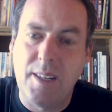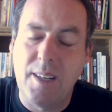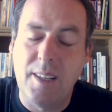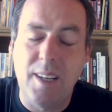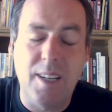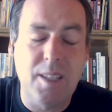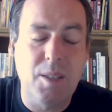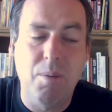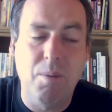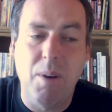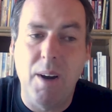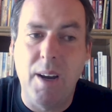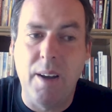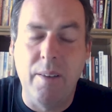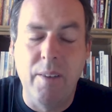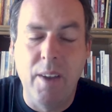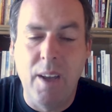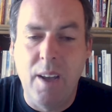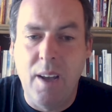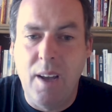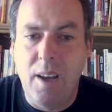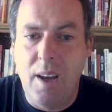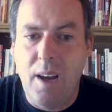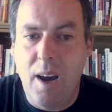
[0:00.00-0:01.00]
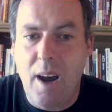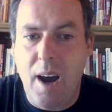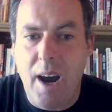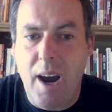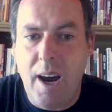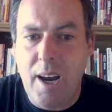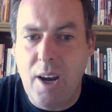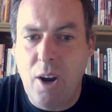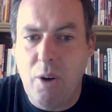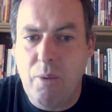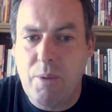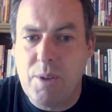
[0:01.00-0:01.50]
And that's why
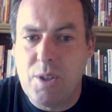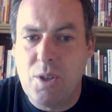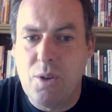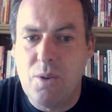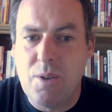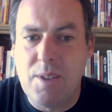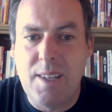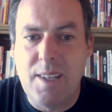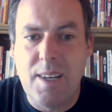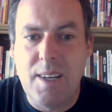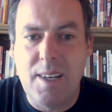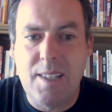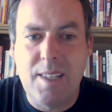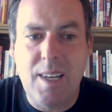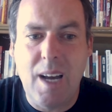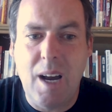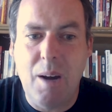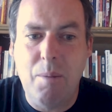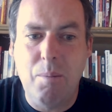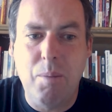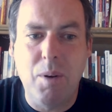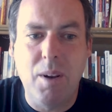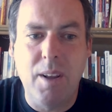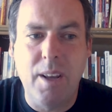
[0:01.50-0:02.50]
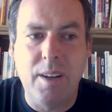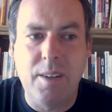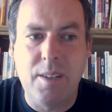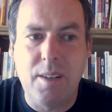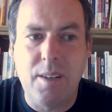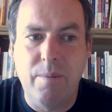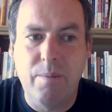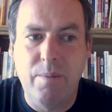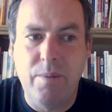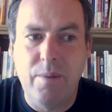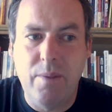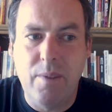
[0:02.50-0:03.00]
I always use the example that
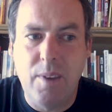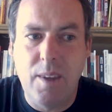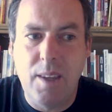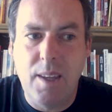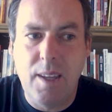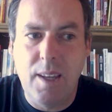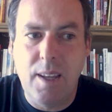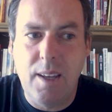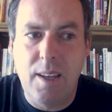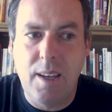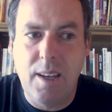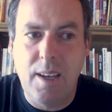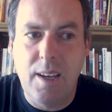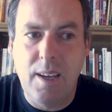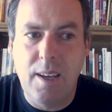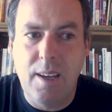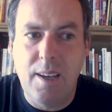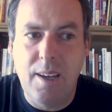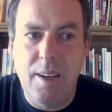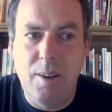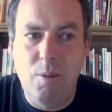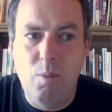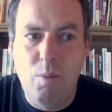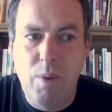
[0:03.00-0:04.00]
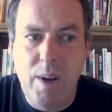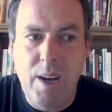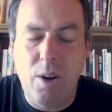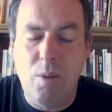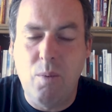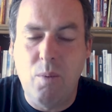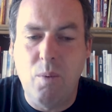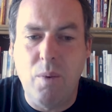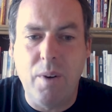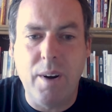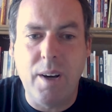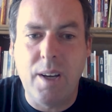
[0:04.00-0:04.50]
we
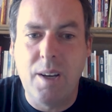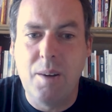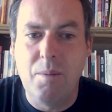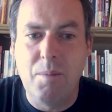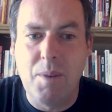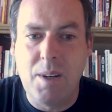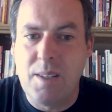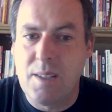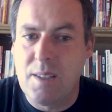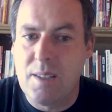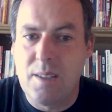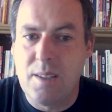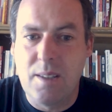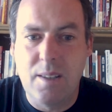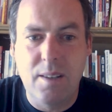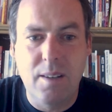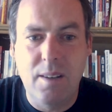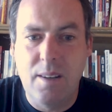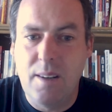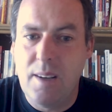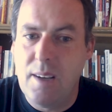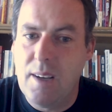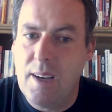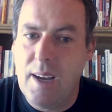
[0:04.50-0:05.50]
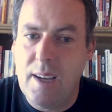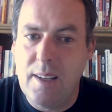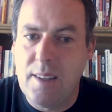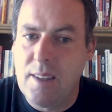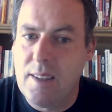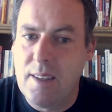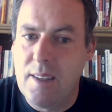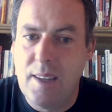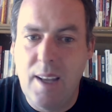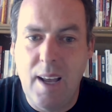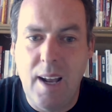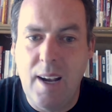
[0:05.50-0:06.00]
are working with
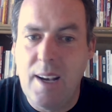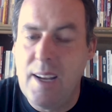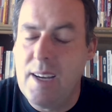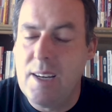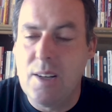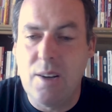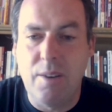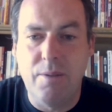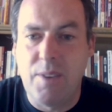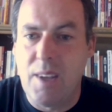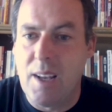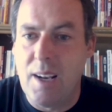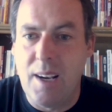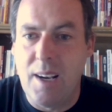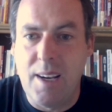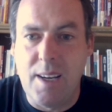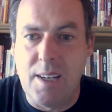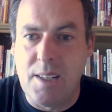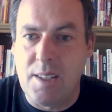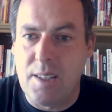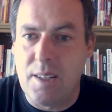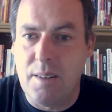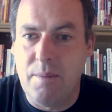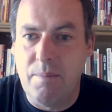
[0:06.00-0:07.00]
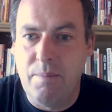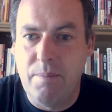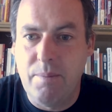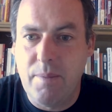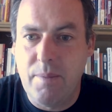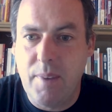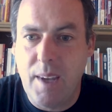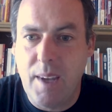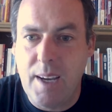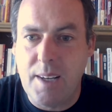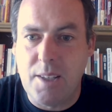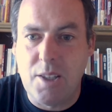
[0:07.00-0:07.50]
elite of the elite
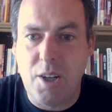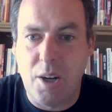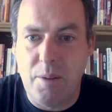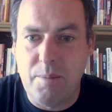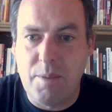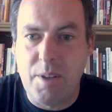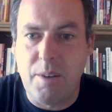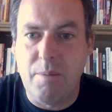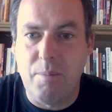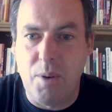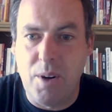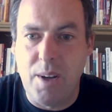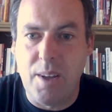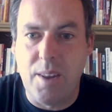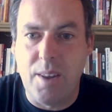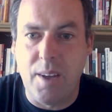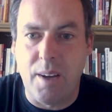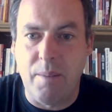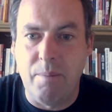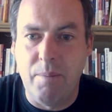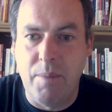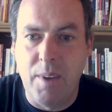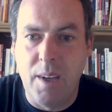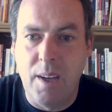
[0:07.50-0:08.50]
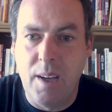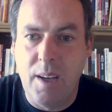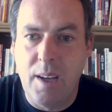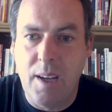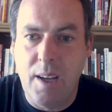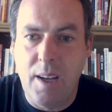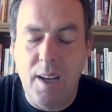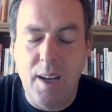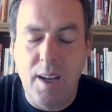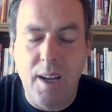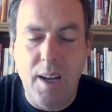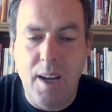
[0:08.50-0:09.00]
in terms of breathing.
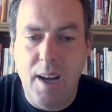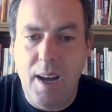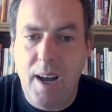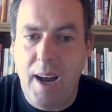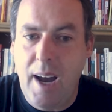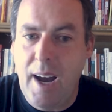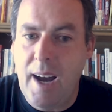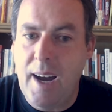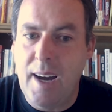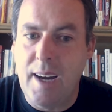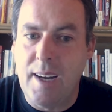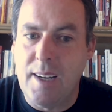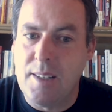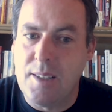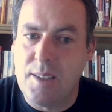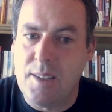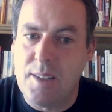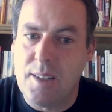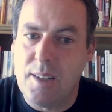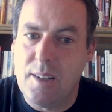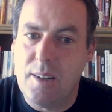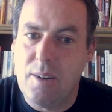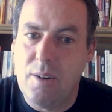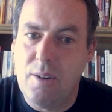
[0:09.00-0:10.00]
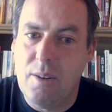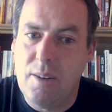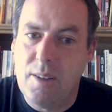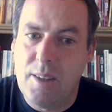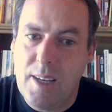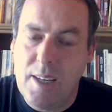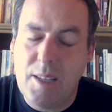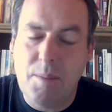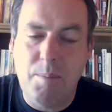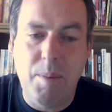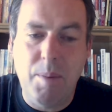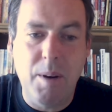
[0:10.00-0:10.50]
And
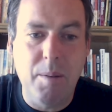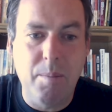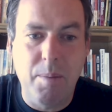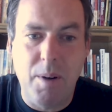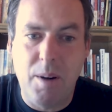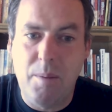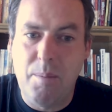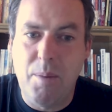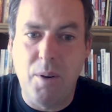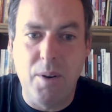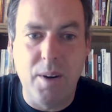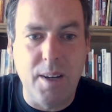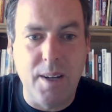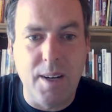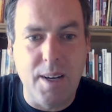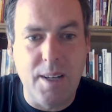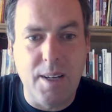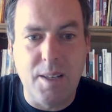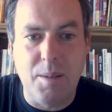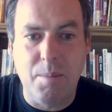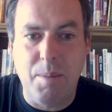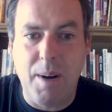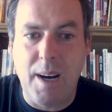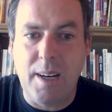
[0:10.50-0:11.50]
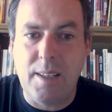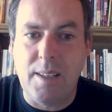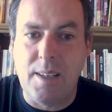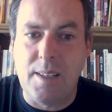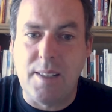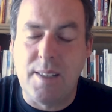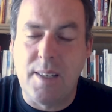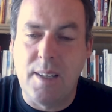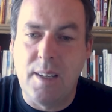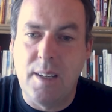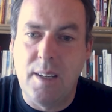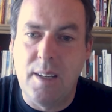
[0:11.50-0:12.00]
these people are putting it into
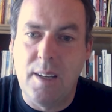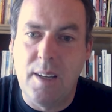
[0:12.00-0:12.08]
practice.